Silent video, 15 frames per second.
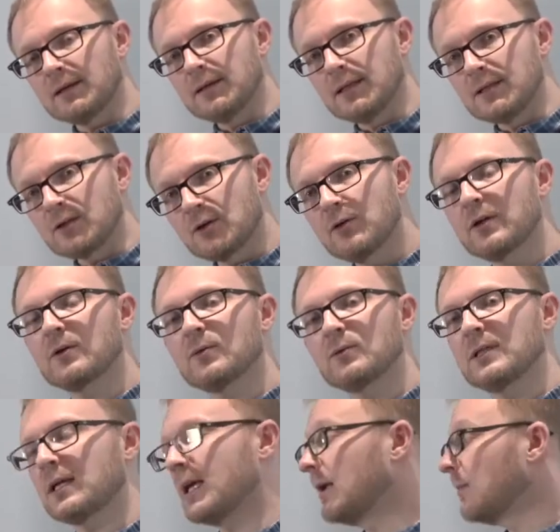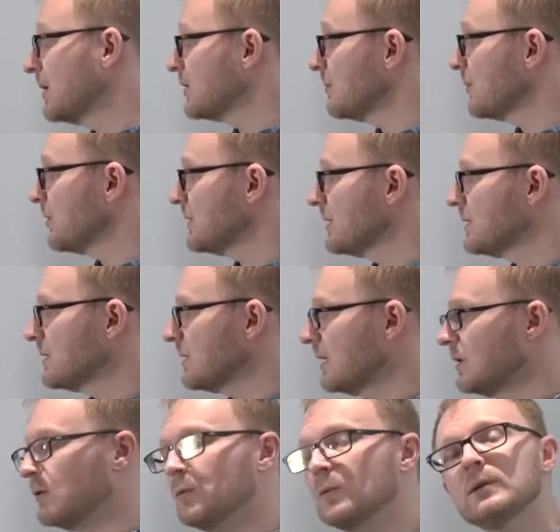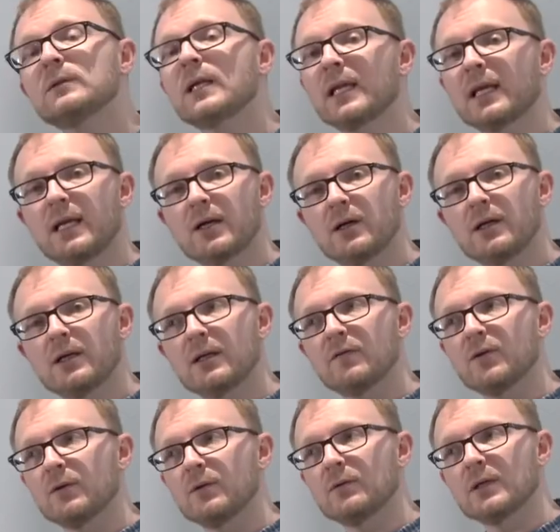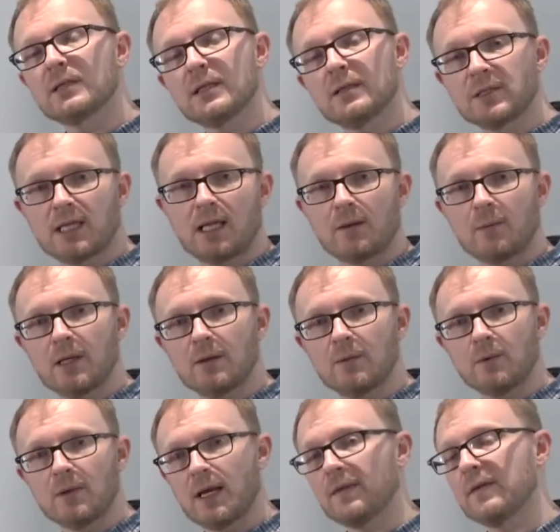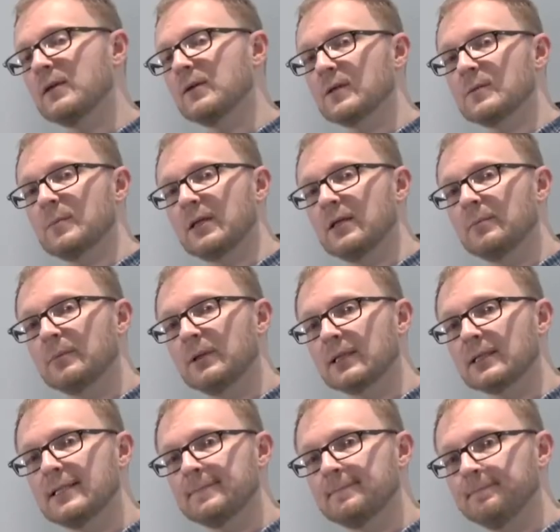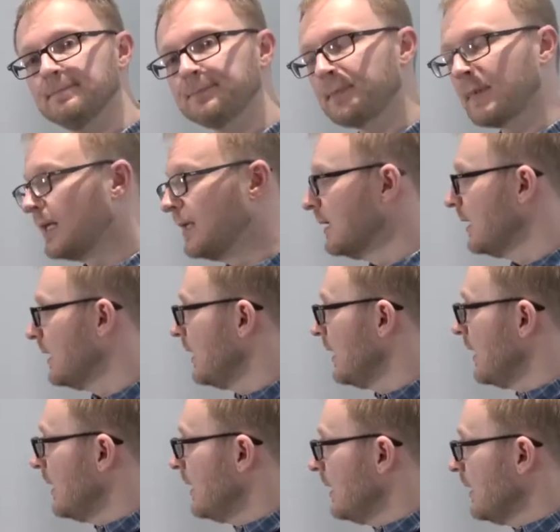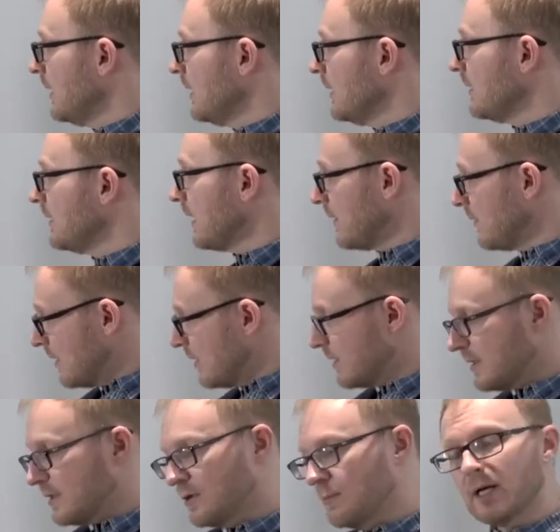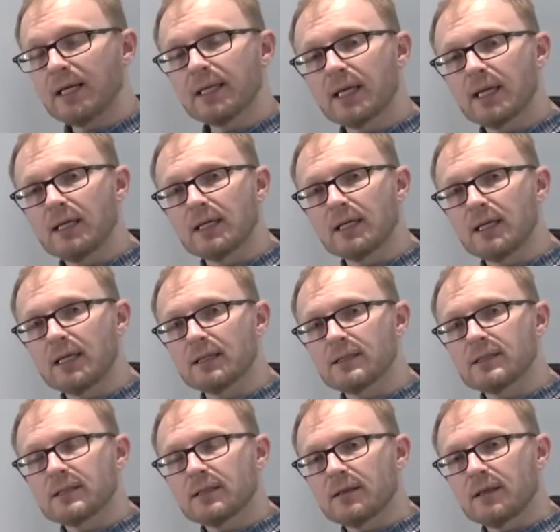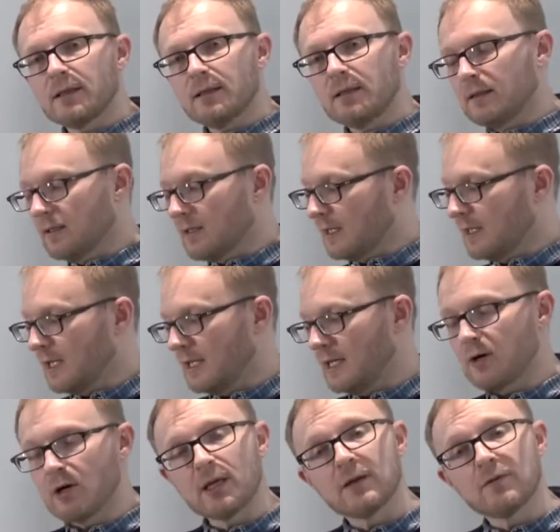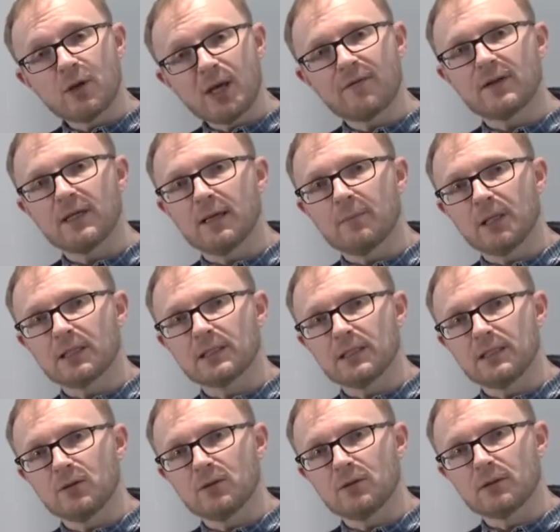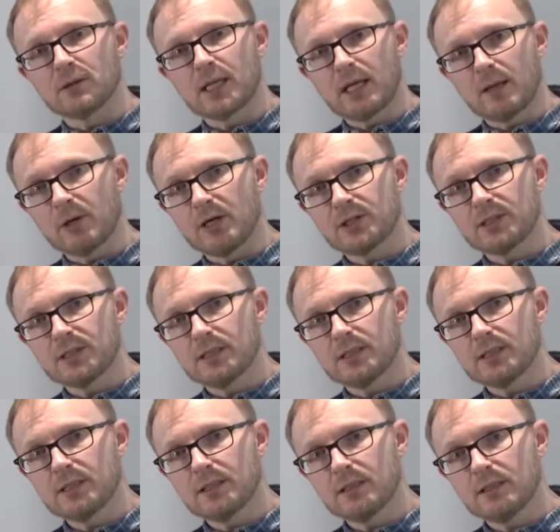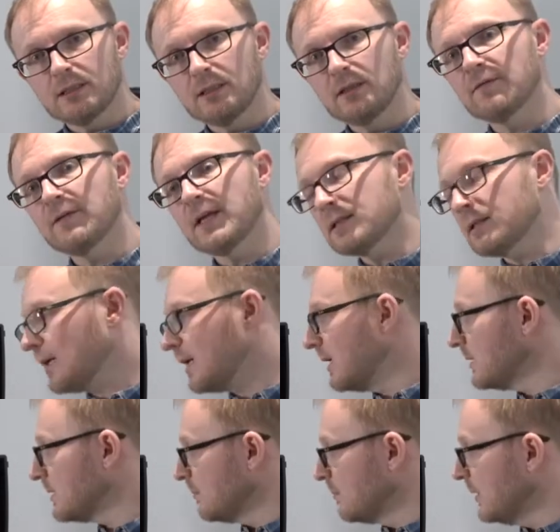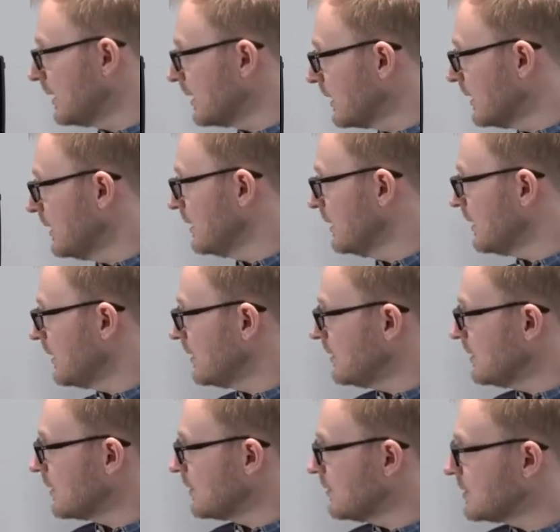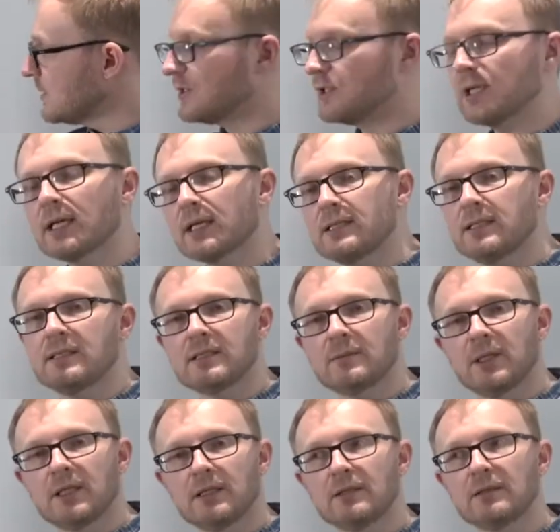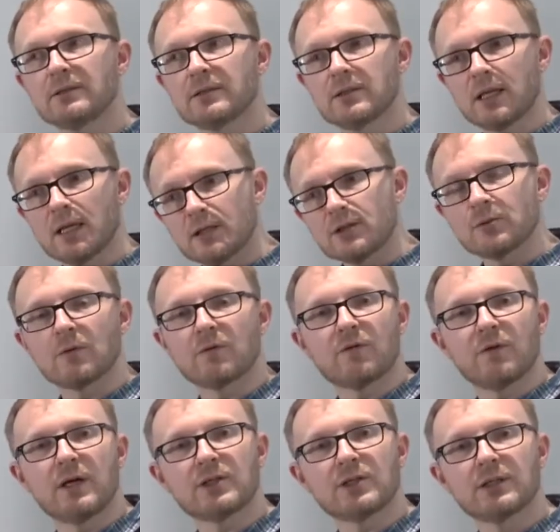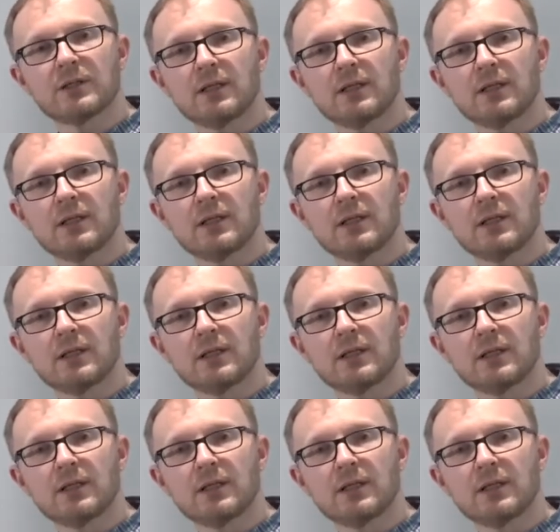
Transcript: is critical to the calibration process, and you will get an error if you attempt to calibrate without the USB plugged in. The other error that you might get is an error if you haven't yet plugged in your calibration sensor. If that's the case, plug it in, and then you can use the check sensor button to get it to refresh